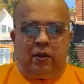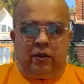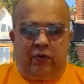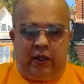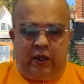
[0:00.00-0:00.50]

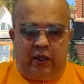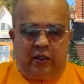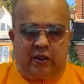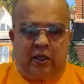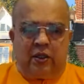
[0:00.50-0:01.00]
whether it
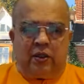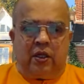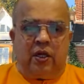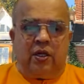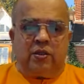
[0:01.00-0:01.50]
is
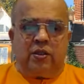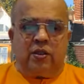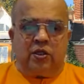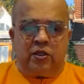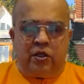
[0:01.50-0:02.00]
tantras,
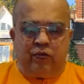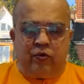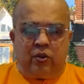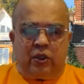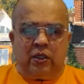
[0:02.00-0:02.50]
the
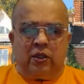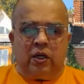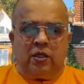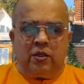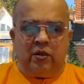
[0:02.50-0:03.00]
64
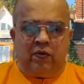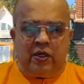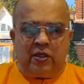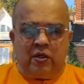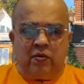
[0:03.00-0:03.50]
tantras, the
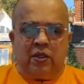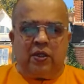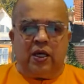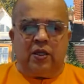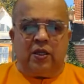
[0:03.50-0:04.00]
Vaishnava
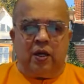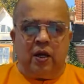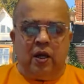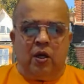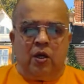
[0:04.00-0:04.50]
sadhana.
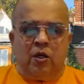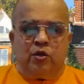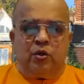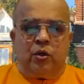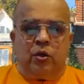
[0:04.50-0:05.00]

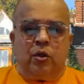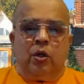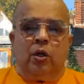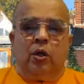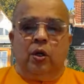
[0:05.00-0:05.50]
So,
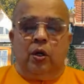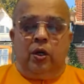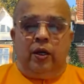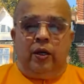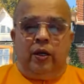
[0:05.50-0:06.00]

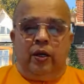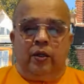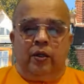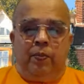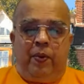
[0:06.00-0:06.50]

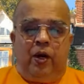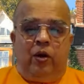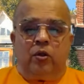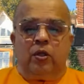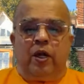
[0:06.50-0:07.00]
depending
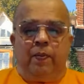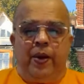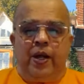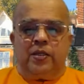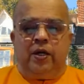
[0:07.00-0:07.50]
on the
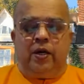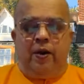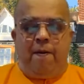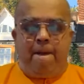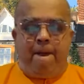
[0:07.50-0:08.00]

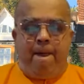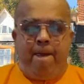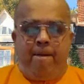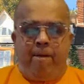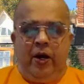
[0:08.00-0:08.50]
capacity,
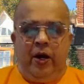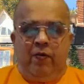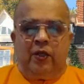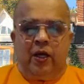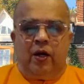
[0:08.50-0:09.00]
an
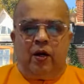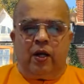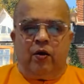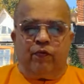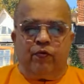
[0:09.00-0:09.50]
avatara
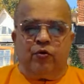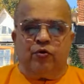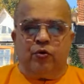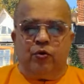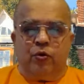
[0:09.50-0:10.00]
can of course
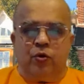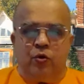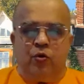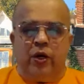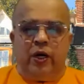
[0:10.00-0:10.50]

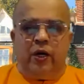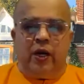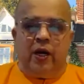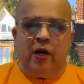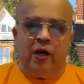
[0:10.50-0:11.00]
do it. He
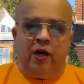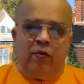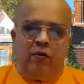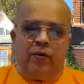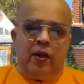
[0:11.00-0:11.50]
can live
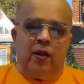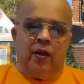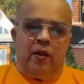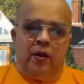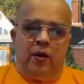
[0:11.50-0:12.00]

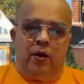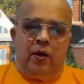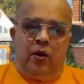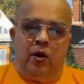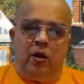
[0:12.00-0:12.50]

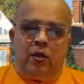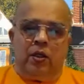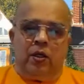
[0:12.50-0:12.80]
all